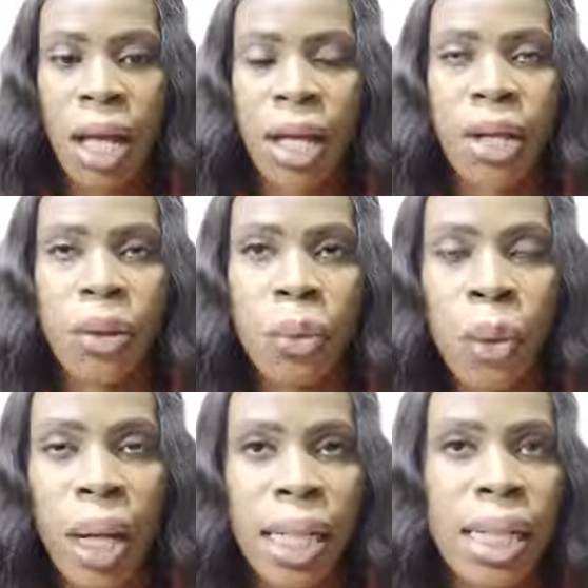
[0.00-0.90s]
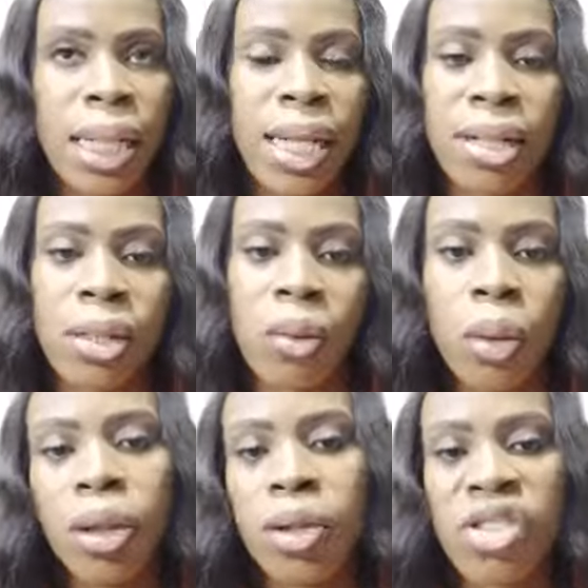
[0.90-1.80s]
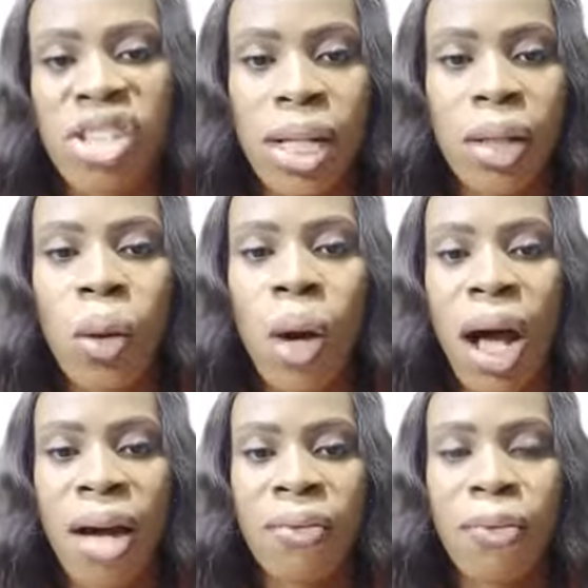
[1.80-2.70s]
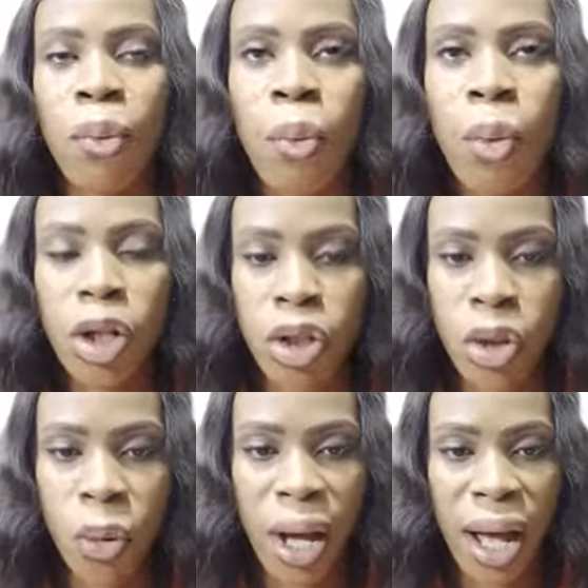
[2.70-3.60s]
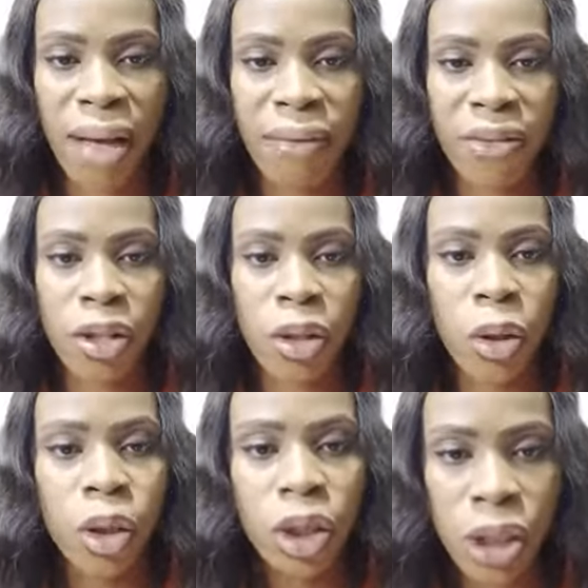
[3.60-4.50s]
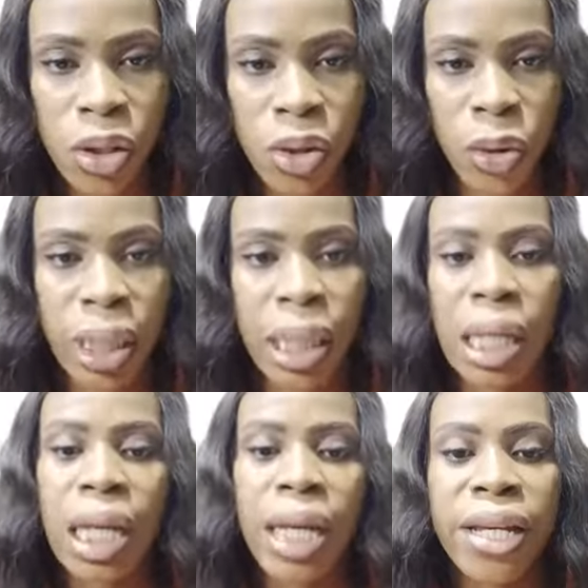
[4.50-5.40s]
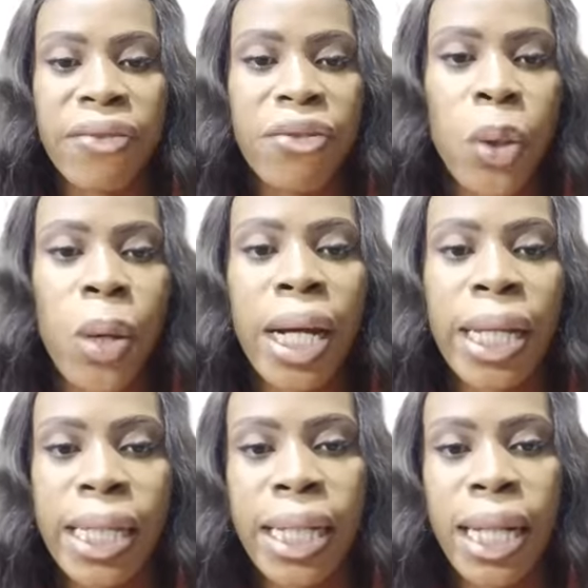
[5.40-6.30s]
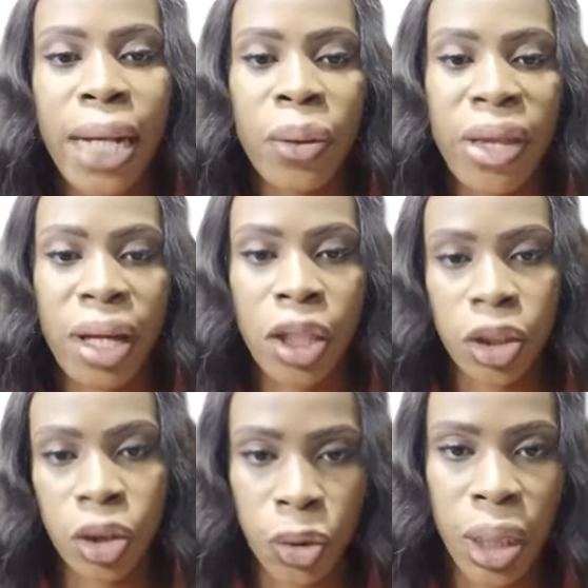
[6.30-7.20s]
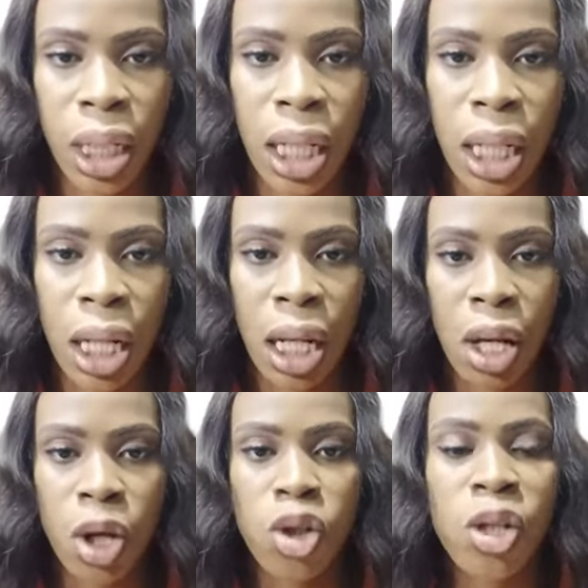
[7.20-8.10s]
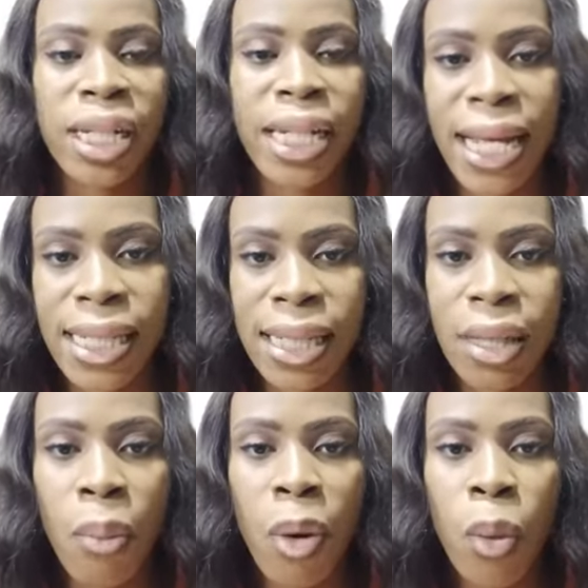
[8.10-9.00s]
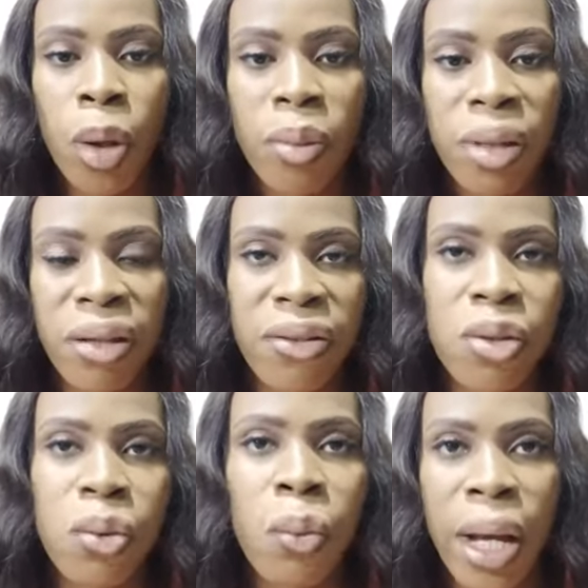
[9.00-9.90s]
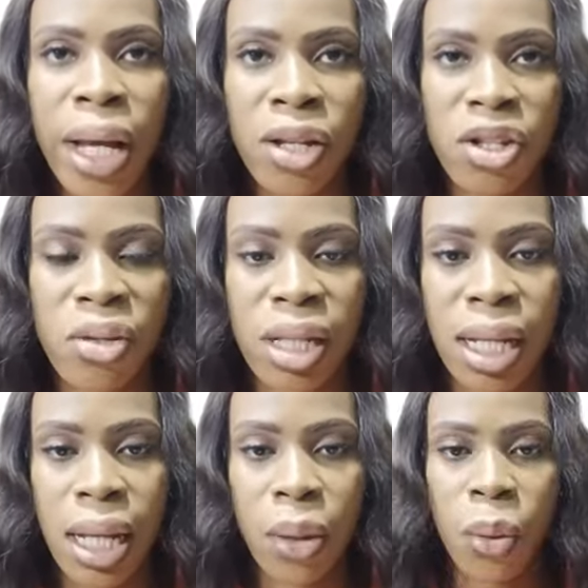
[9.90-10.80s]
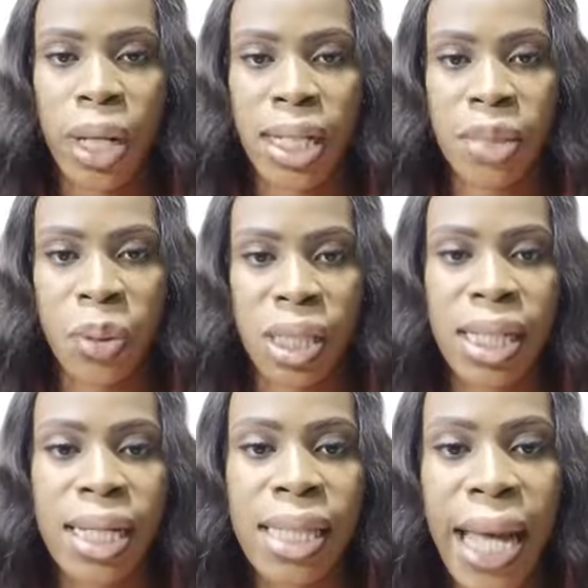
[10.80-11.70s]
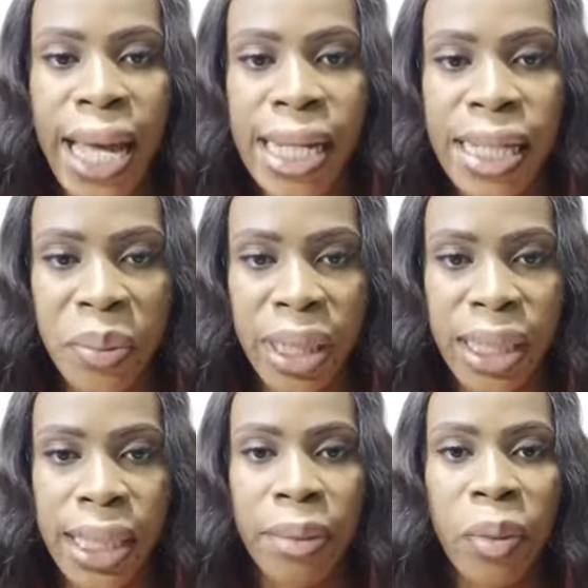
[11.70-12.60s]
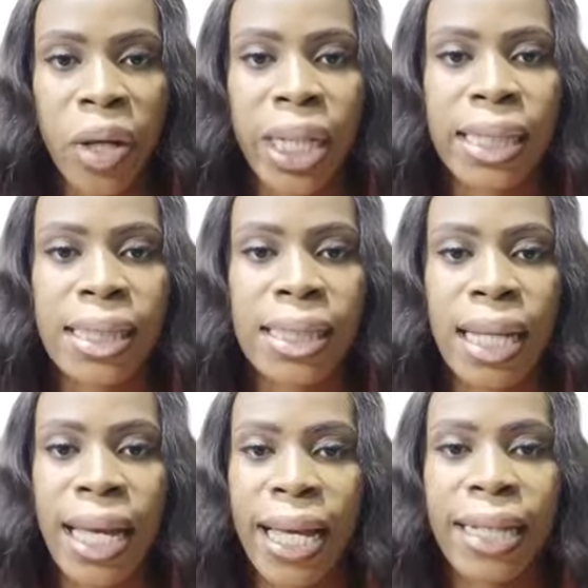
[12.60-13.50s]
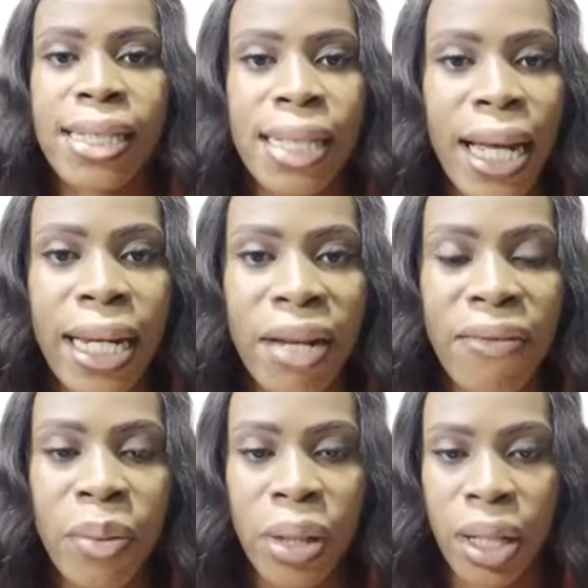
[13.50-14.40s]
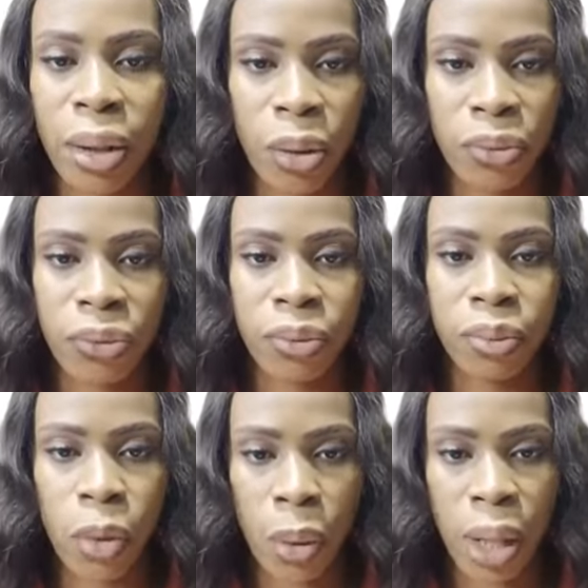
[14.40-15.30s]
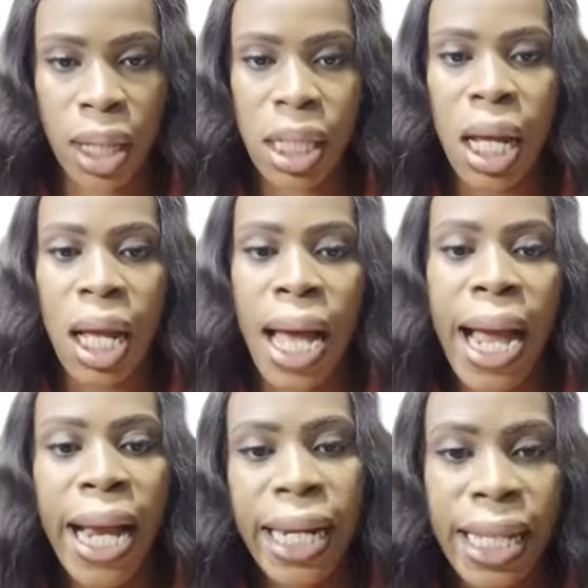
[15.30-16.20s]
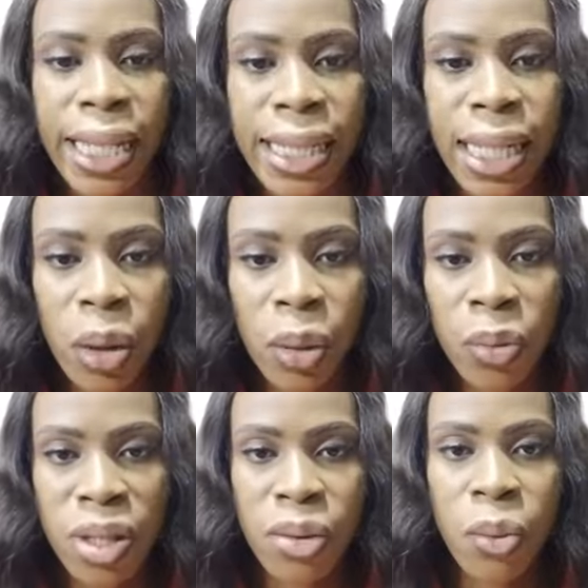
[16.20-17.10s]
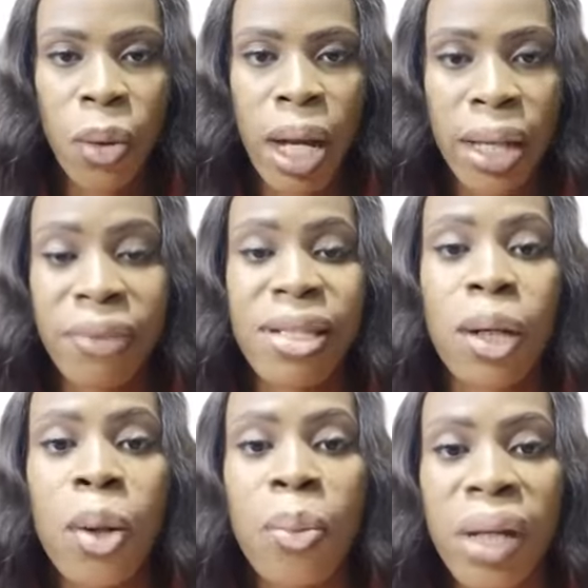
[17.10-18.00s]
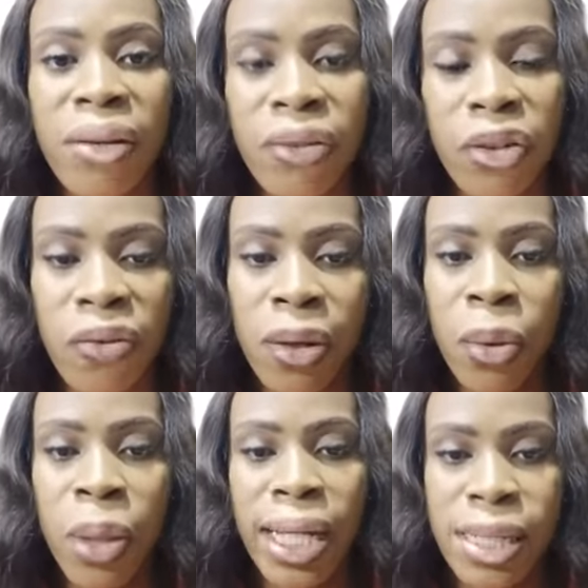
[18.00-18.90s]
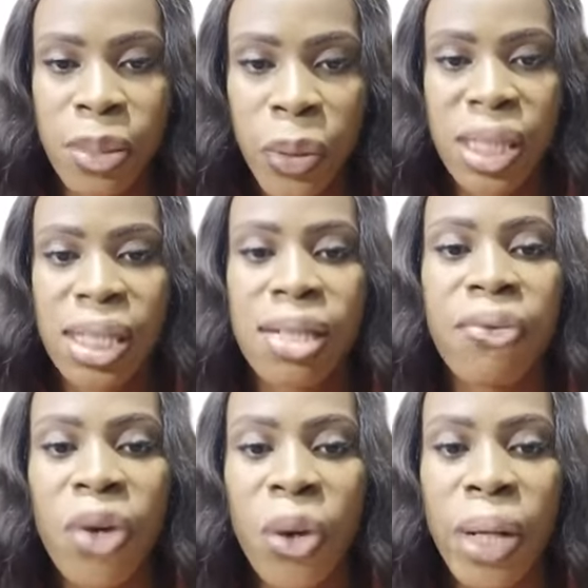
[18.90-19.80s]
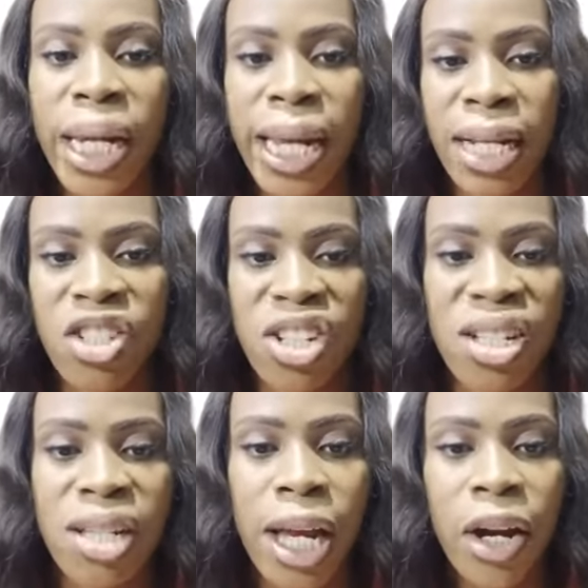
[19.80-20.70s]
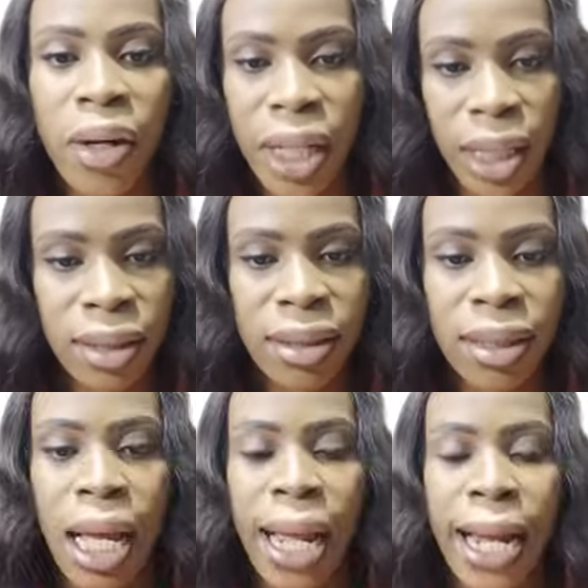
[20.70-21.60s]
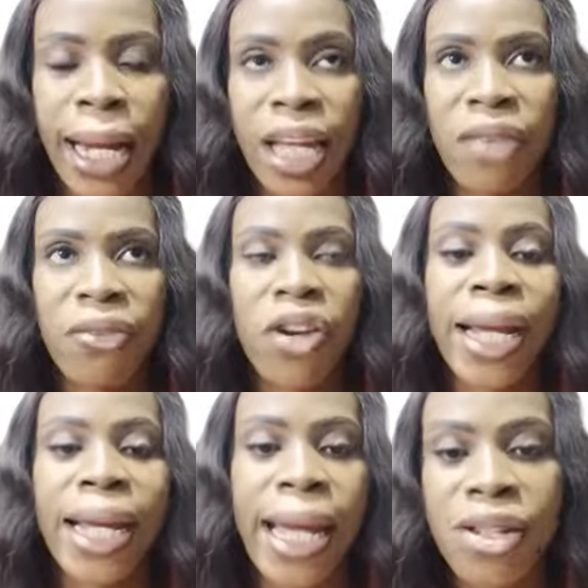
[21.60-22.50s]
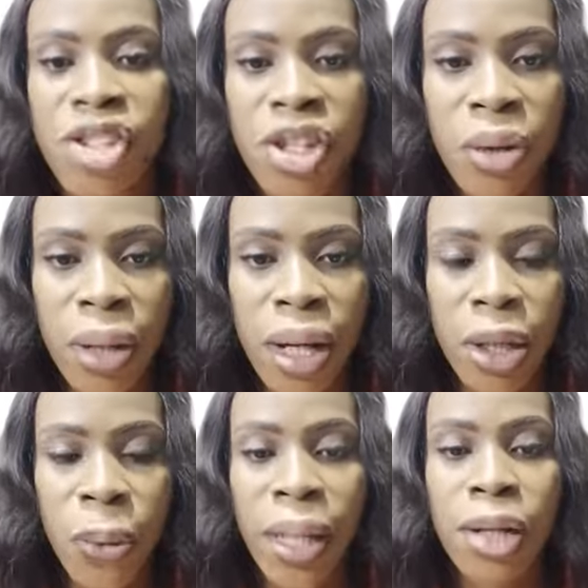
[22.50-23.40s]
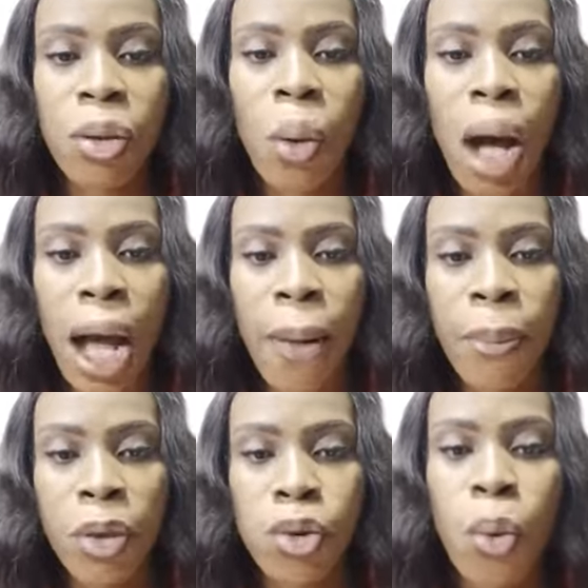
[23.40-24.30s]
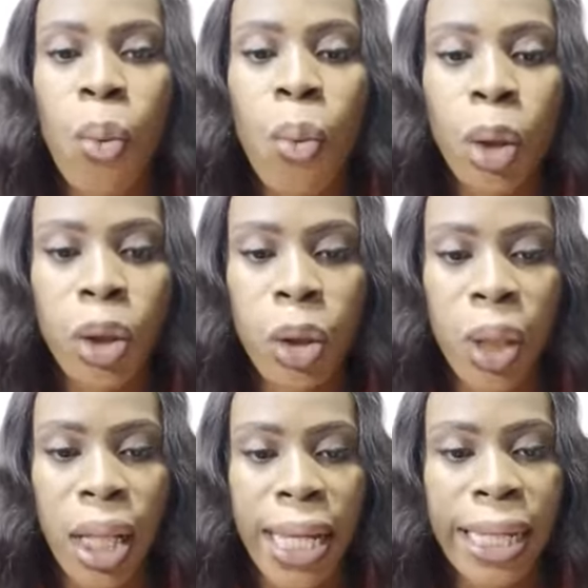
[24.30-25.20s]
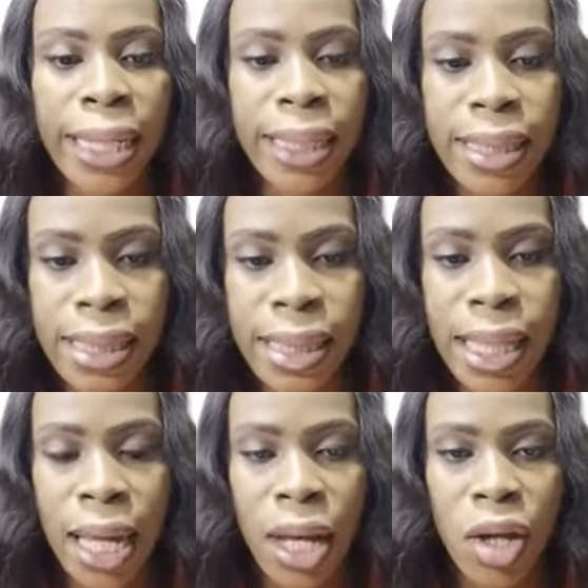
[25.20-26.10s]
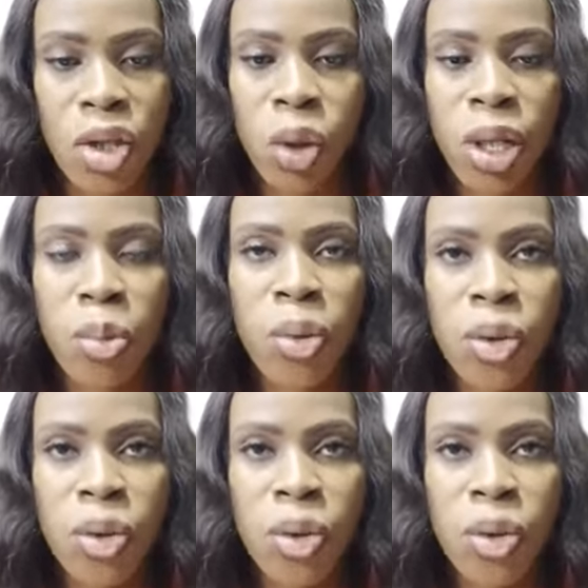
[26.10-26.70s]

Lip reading: and then there are some countries that don't have what you have in your country if you are in another country. So that's number one benefit why you should start agro exports. There's high demand in the markets. It can never be enough. All right. And then the second benefit of agro exports is foreign exchange earnings. Like if you're in Nigeria, you already know how much $1 is. So the